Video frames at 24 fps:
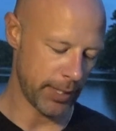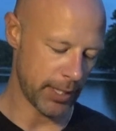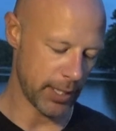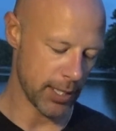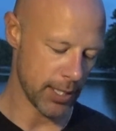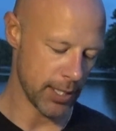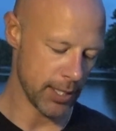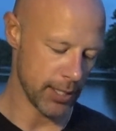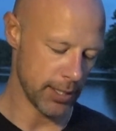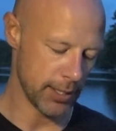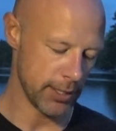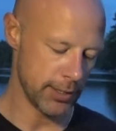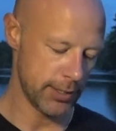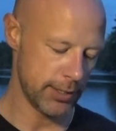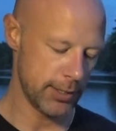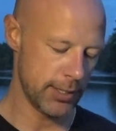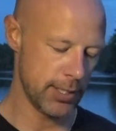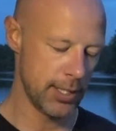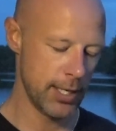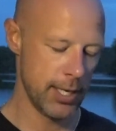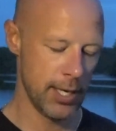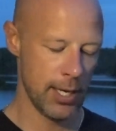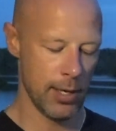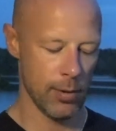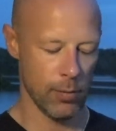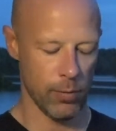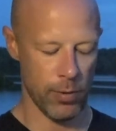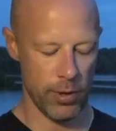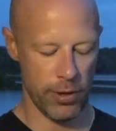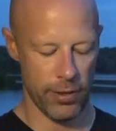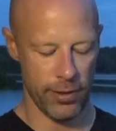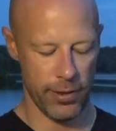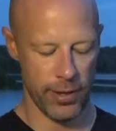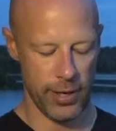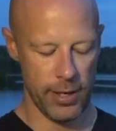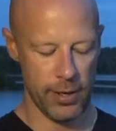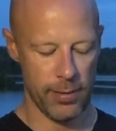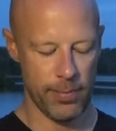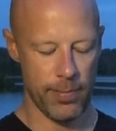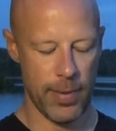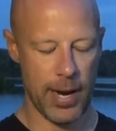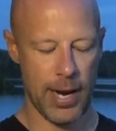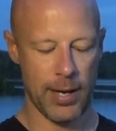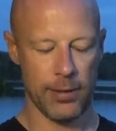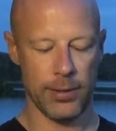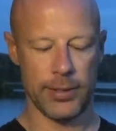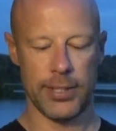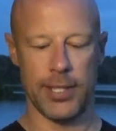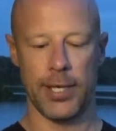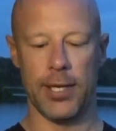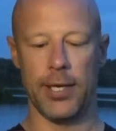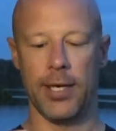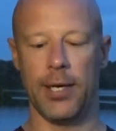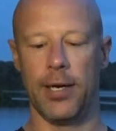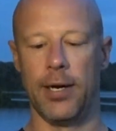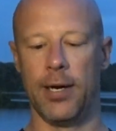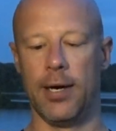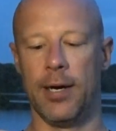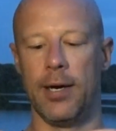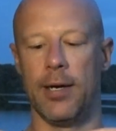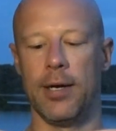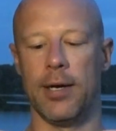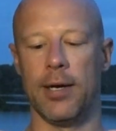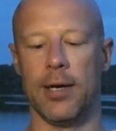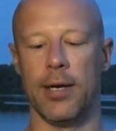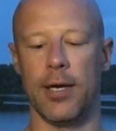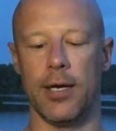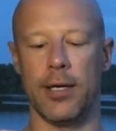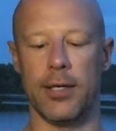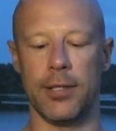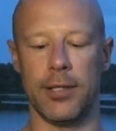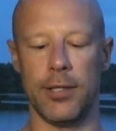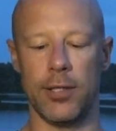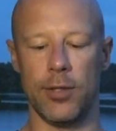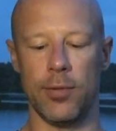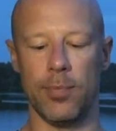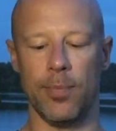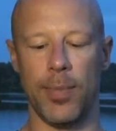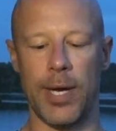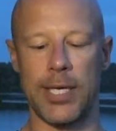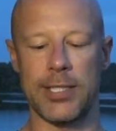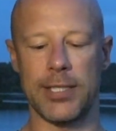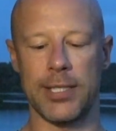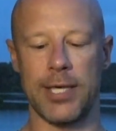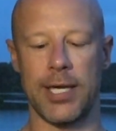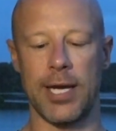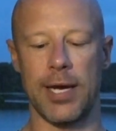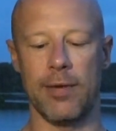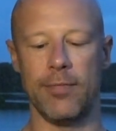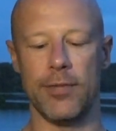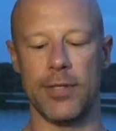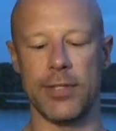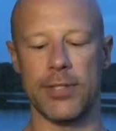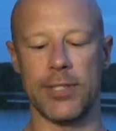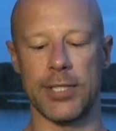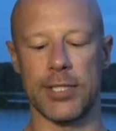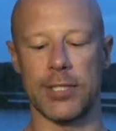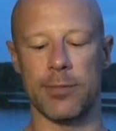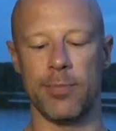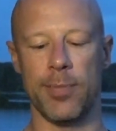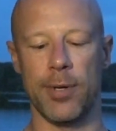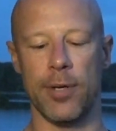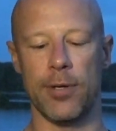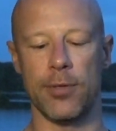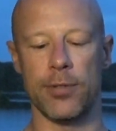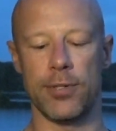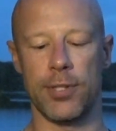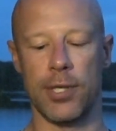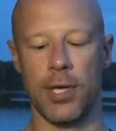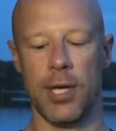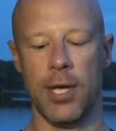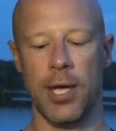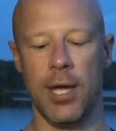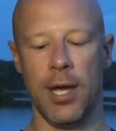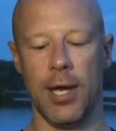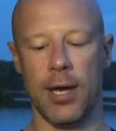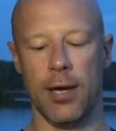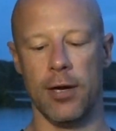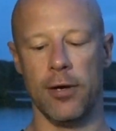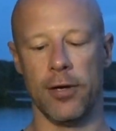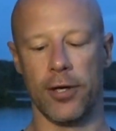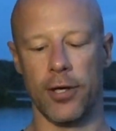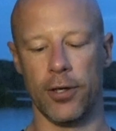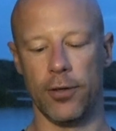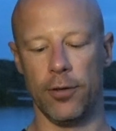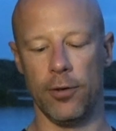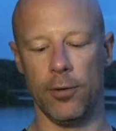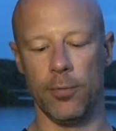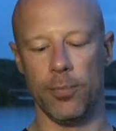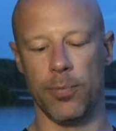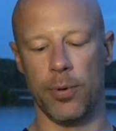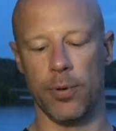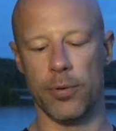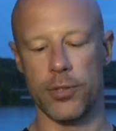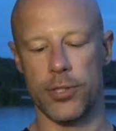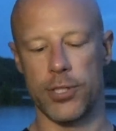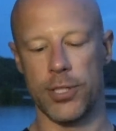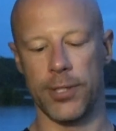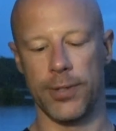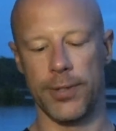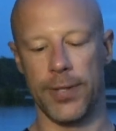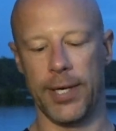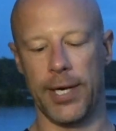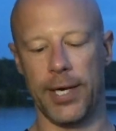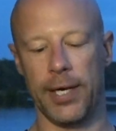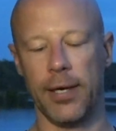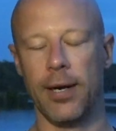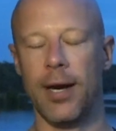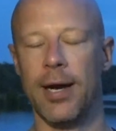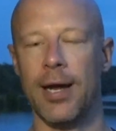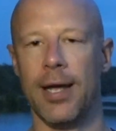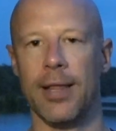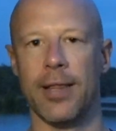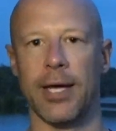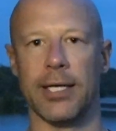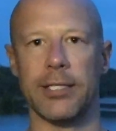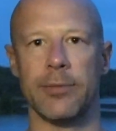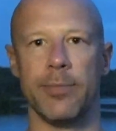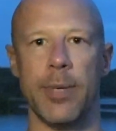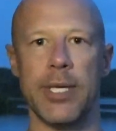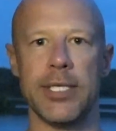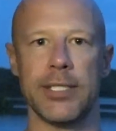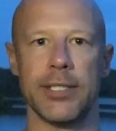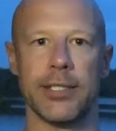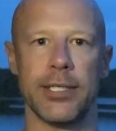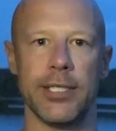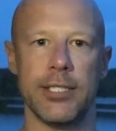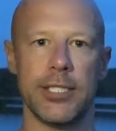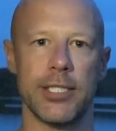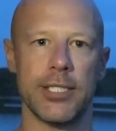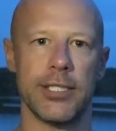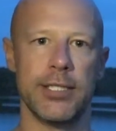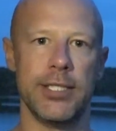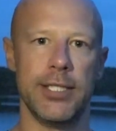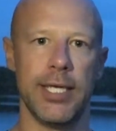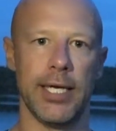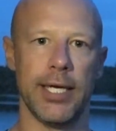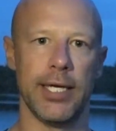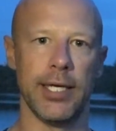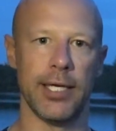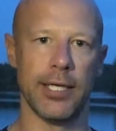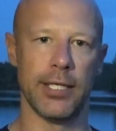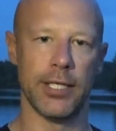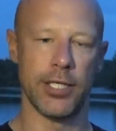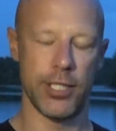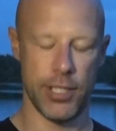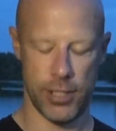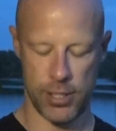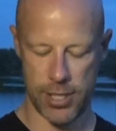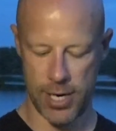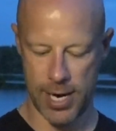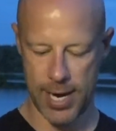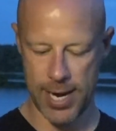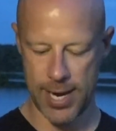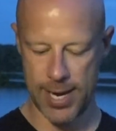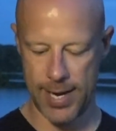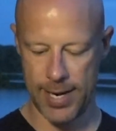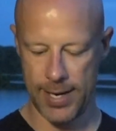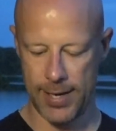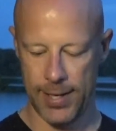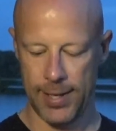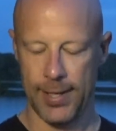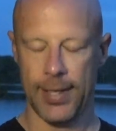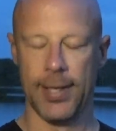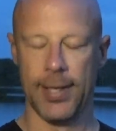because with their mount there, you basically have this exposed hook and loop portion there that's basically just digging into your head.